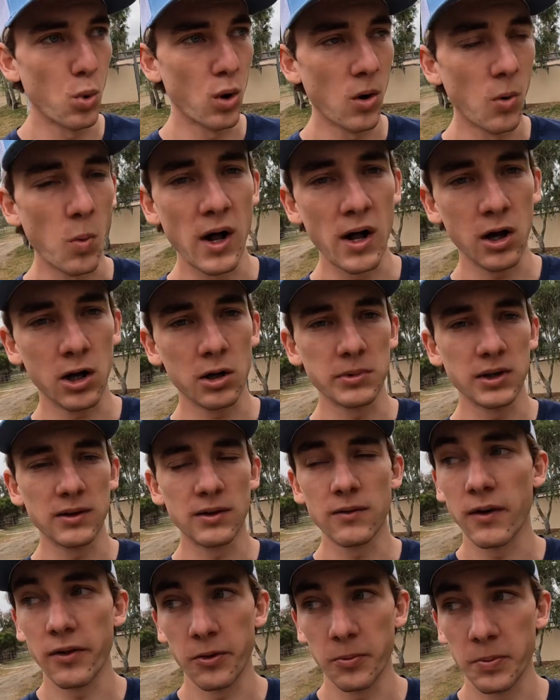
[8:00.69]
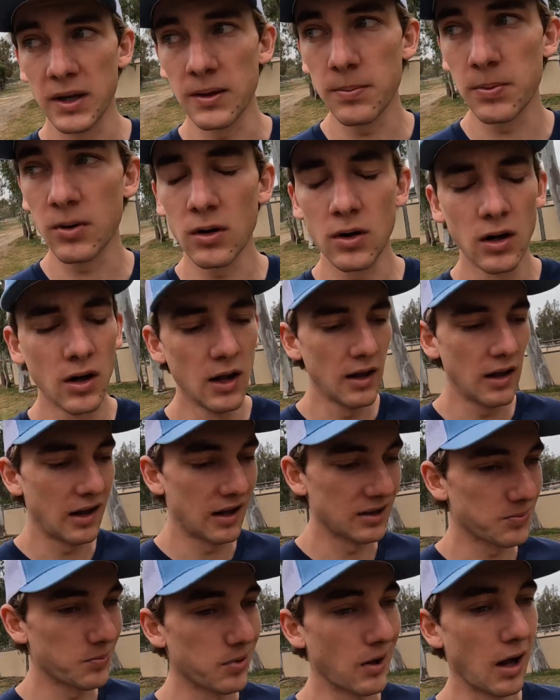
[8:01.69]
more welcoming of other people
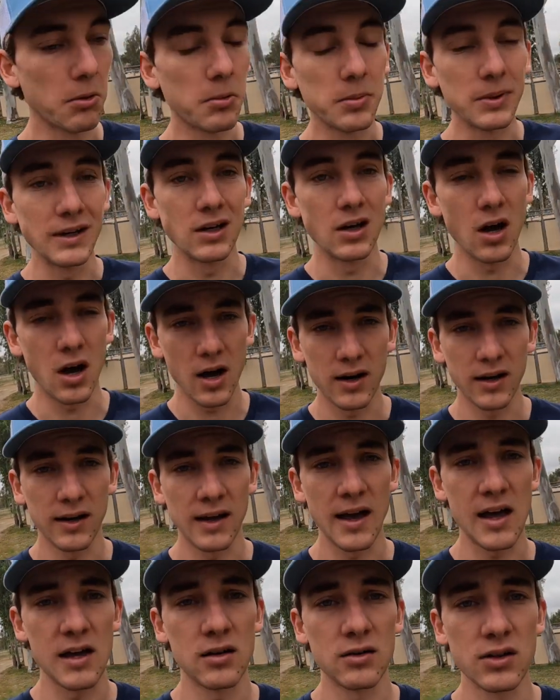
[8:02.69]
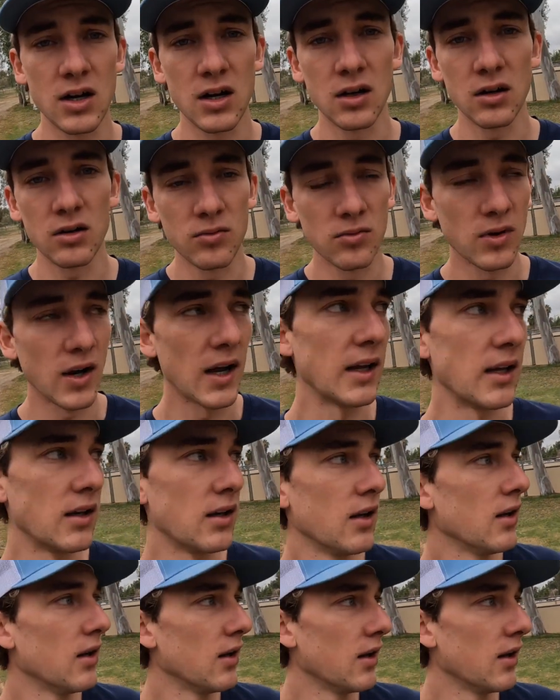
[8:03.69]
that's probably not a cattle dog right